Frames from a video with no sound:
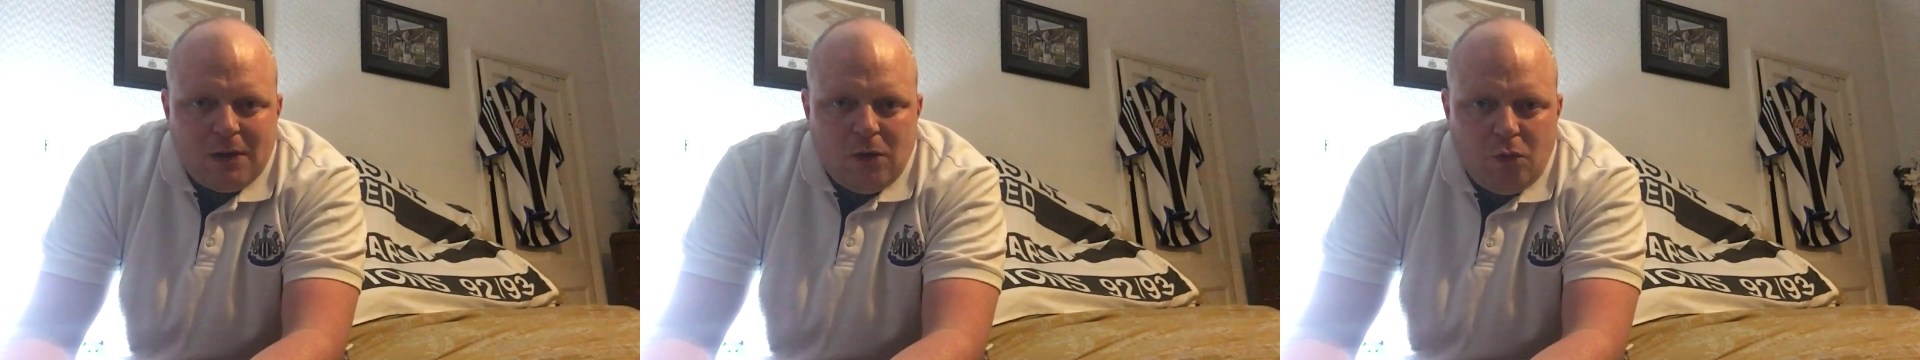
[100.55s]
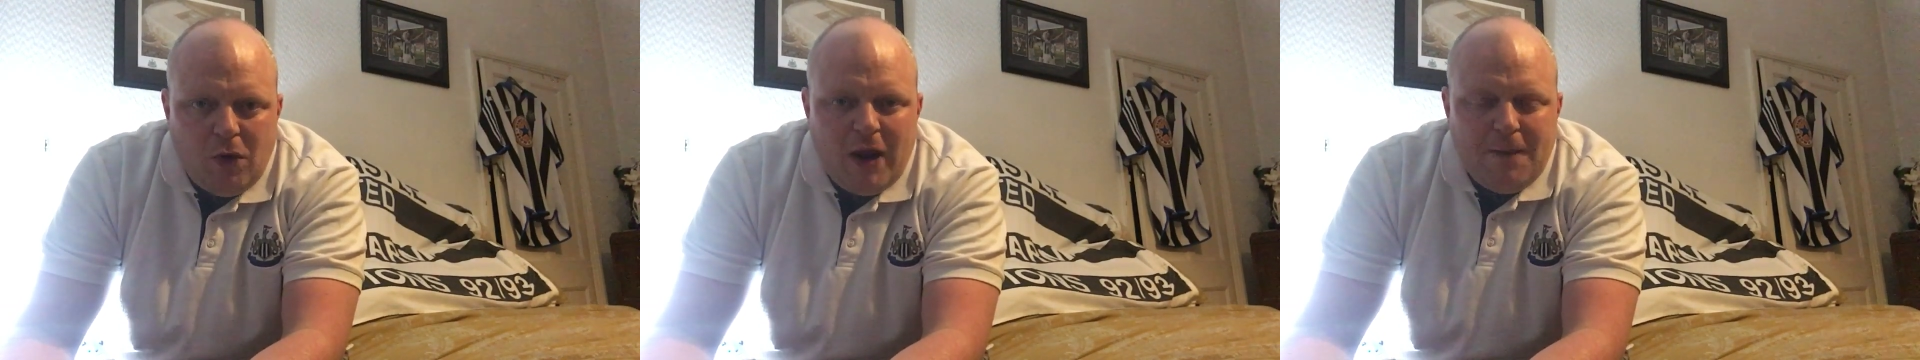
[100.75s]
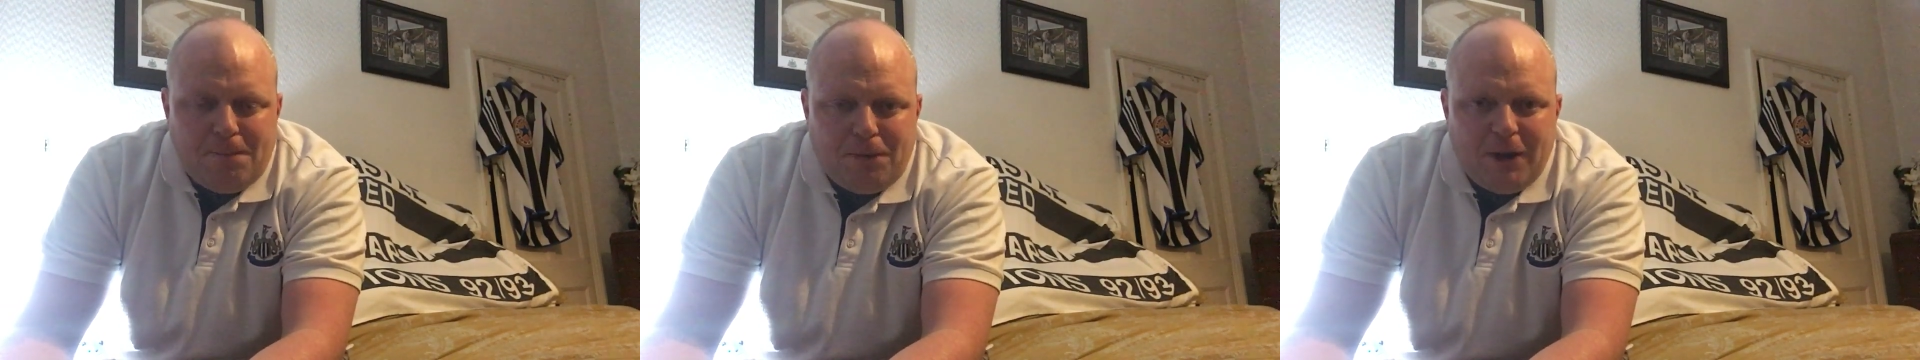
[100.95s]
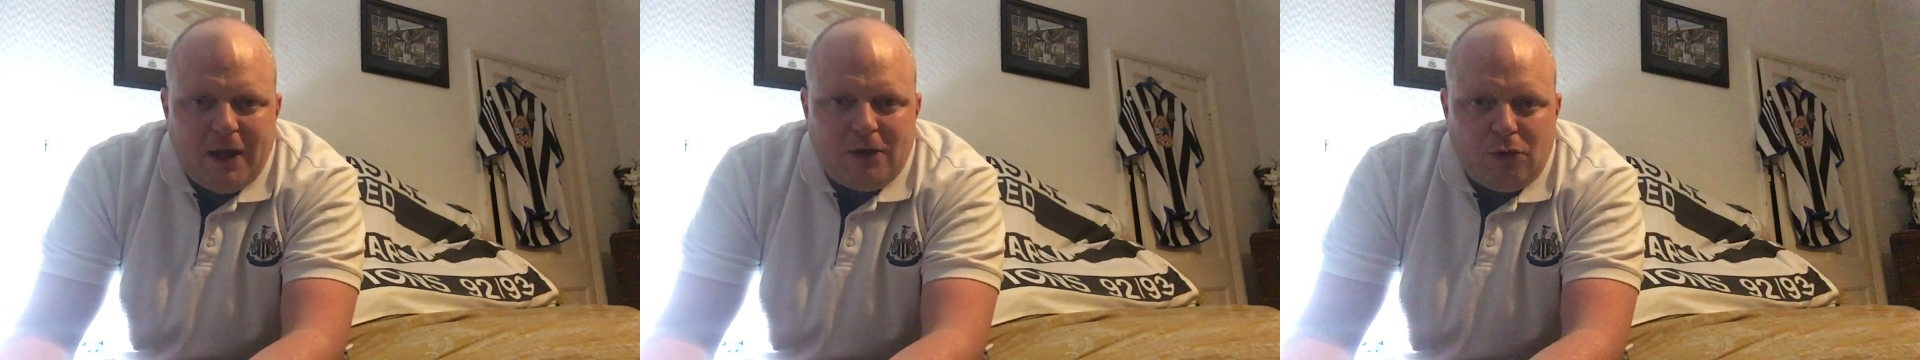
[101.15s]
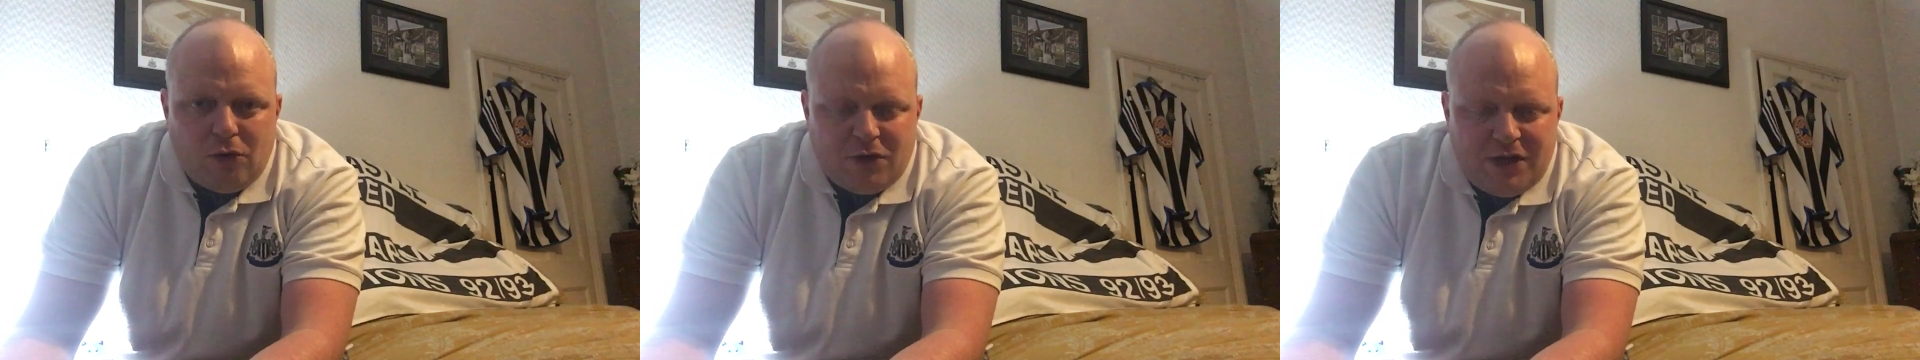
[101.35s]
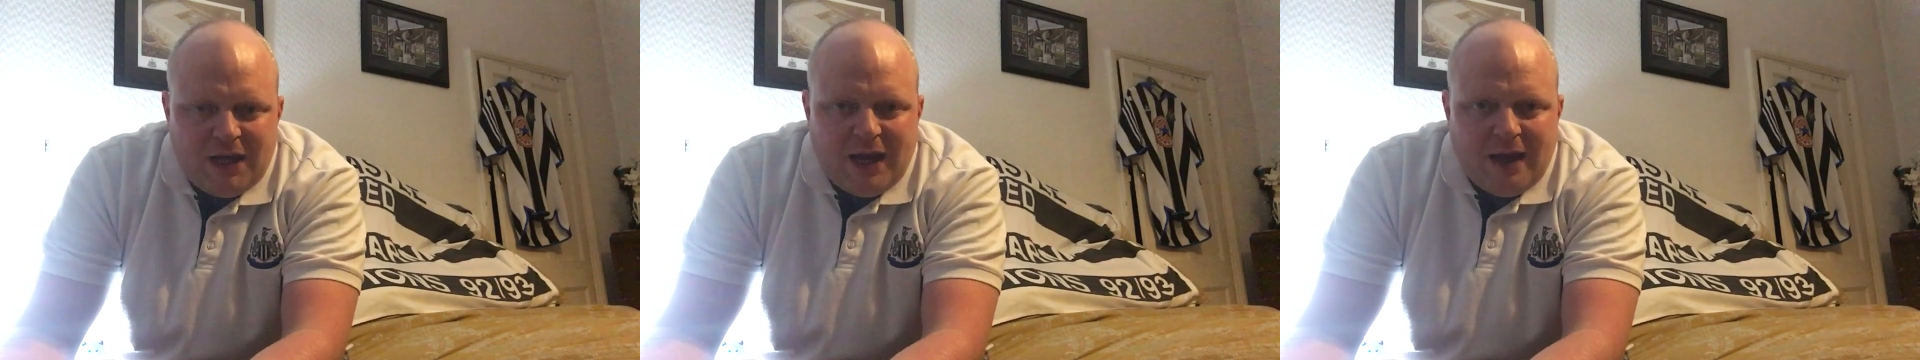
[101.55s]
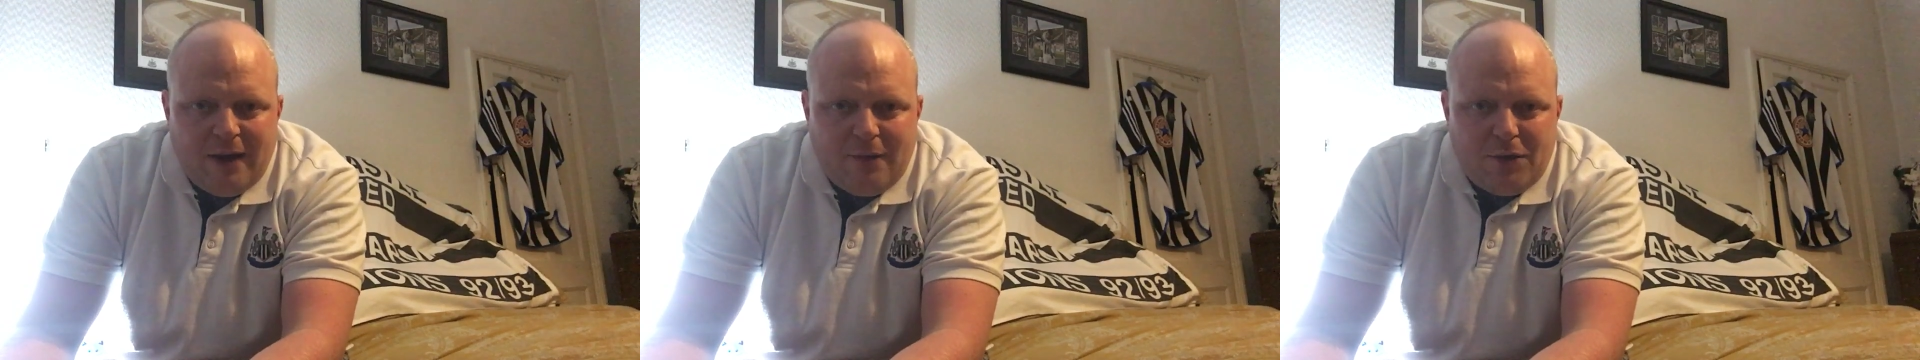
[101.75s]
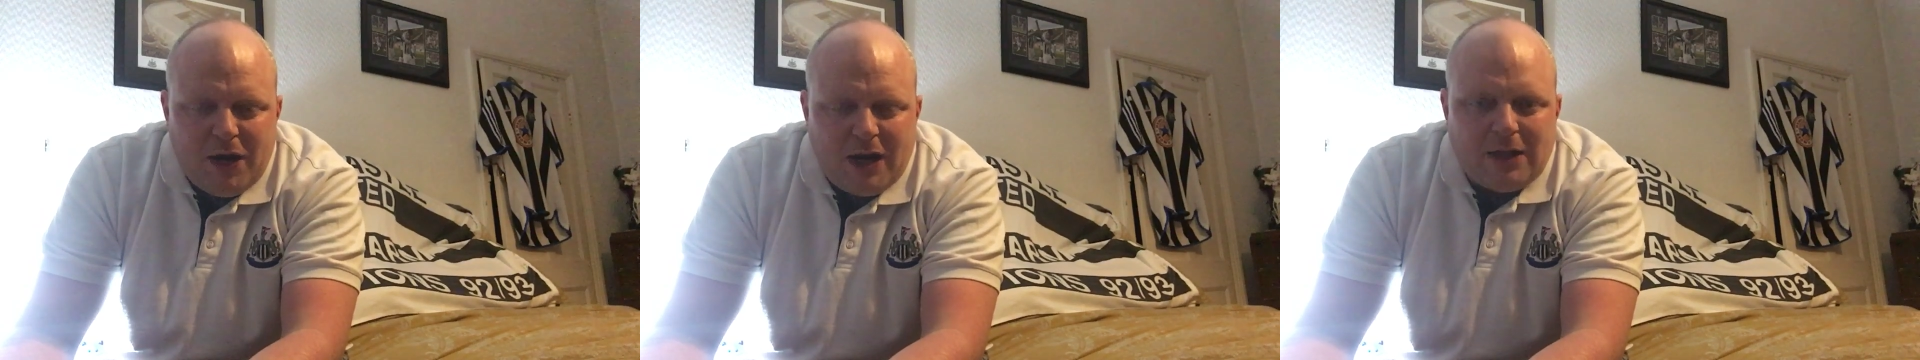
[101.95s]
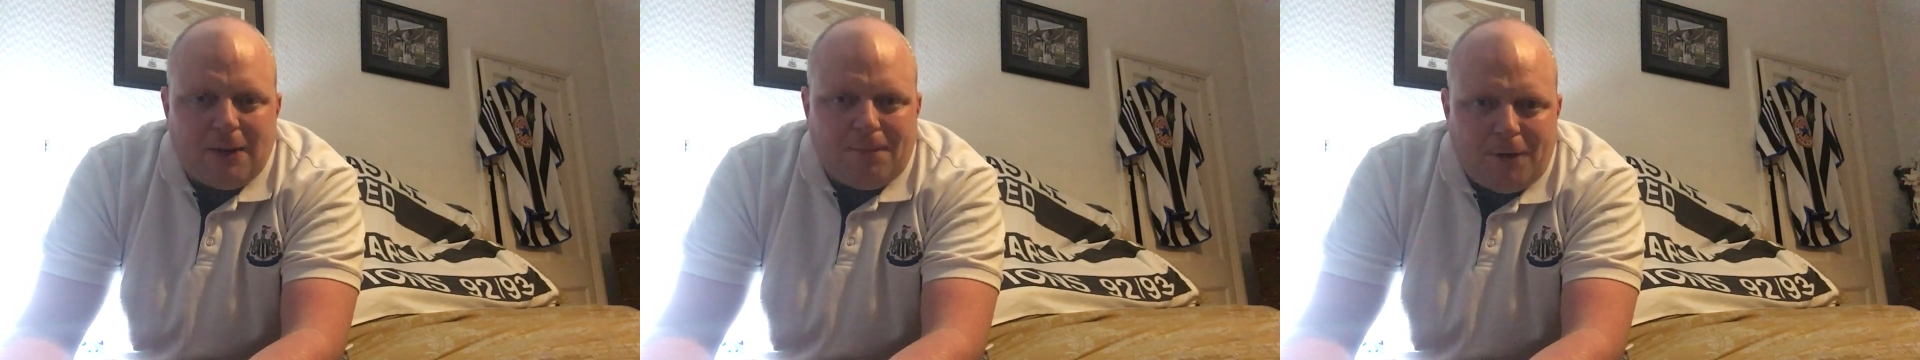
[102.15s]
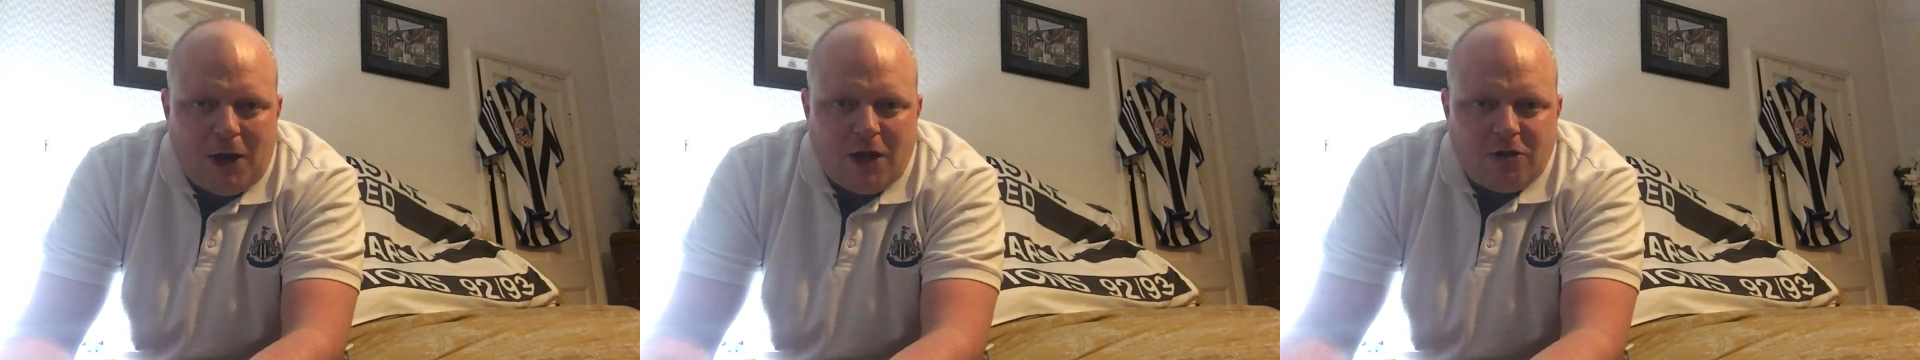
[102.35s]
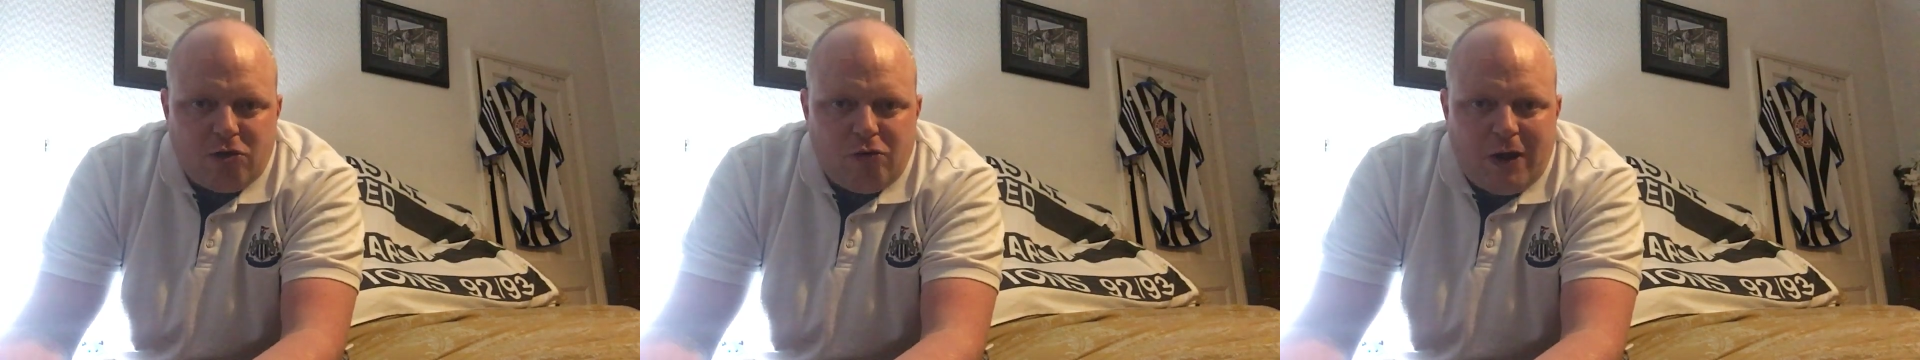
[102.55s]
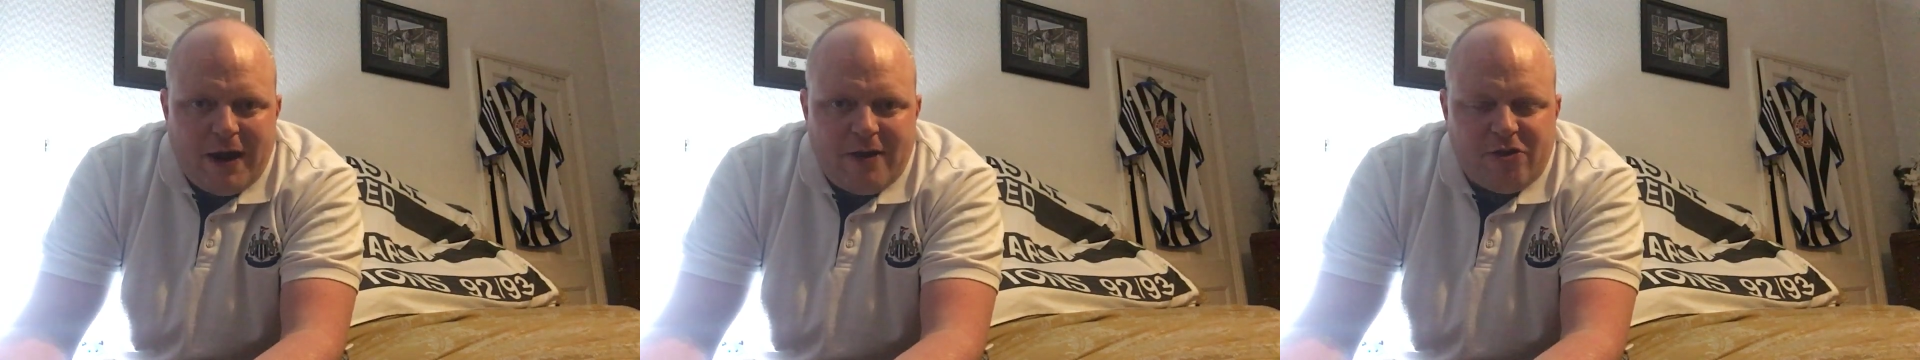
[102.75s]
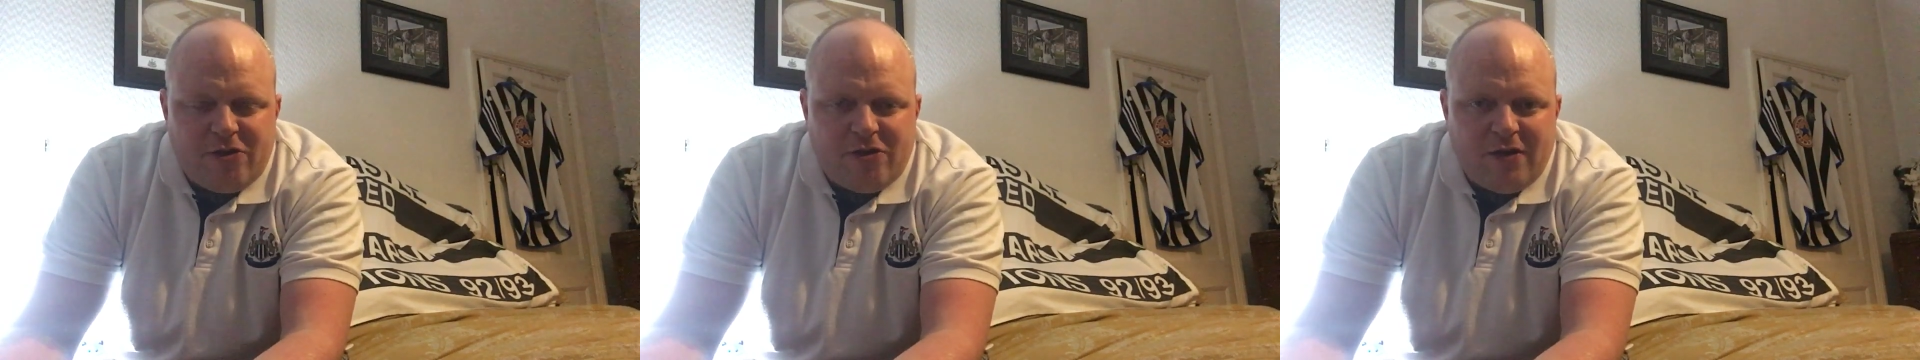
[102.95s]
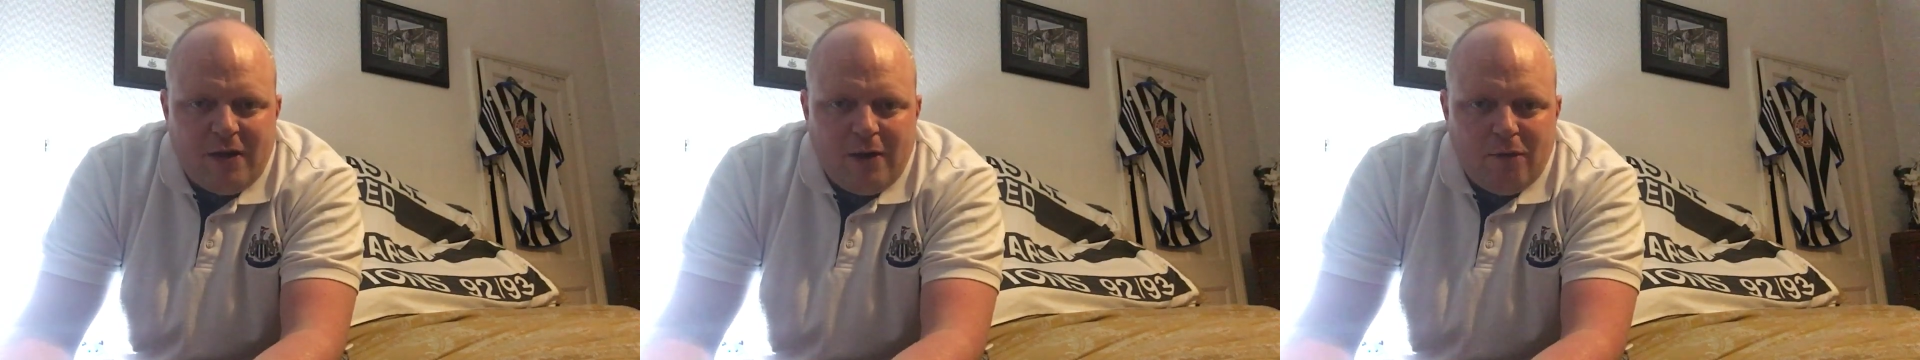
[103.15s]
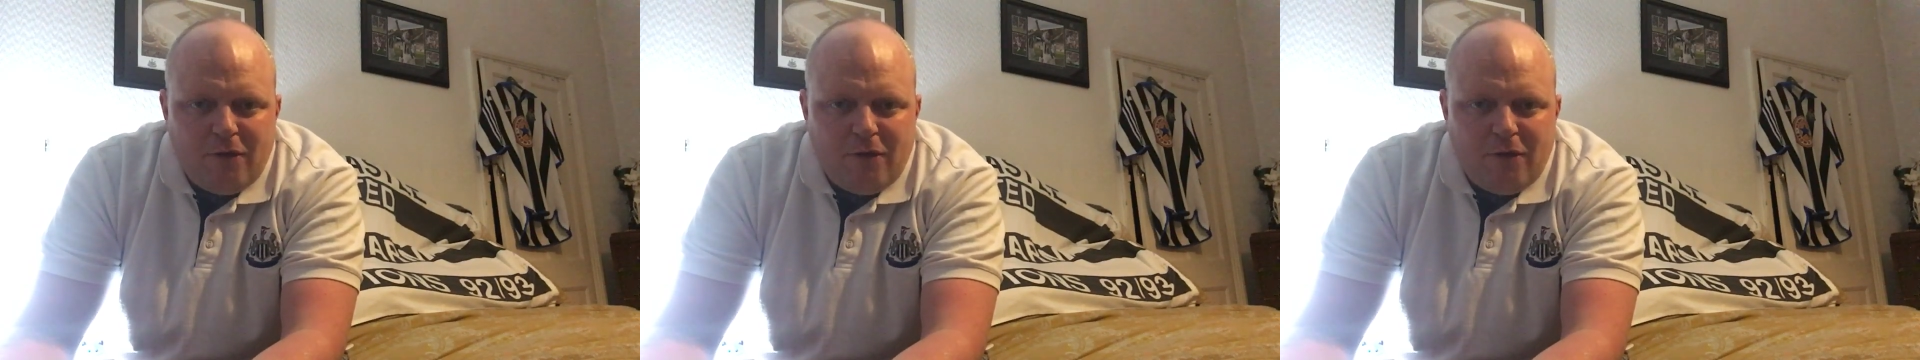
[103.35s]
We played okay. We hit the bar twice.